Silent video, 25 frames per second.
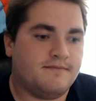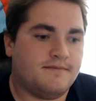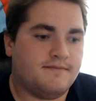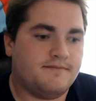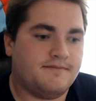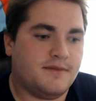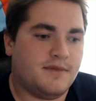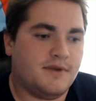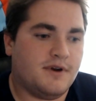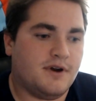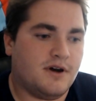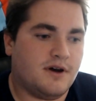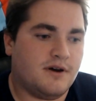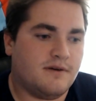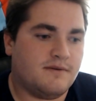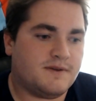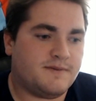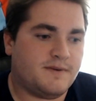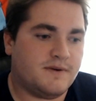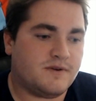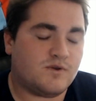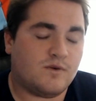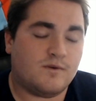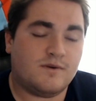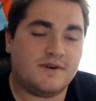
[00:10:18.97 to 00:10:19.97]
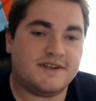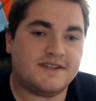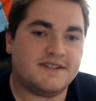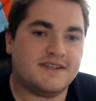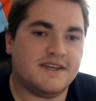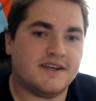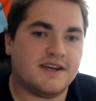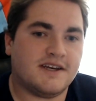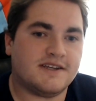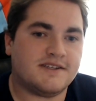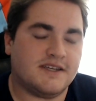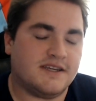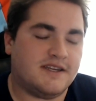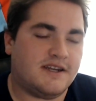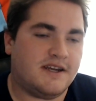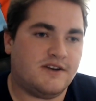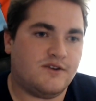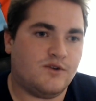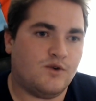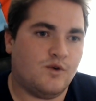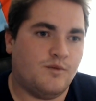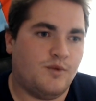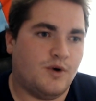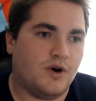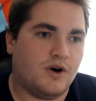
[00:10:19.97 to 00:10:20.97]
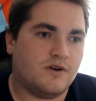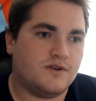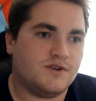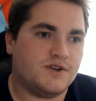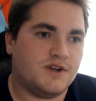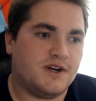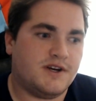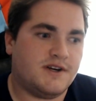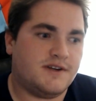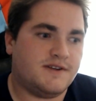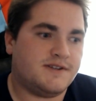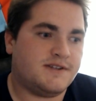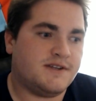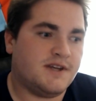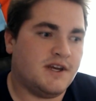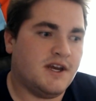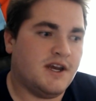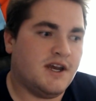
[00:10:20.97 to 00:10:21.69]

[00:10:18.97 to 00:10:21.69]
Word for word: uh, that's pretty much what I want to say guys again I do apologize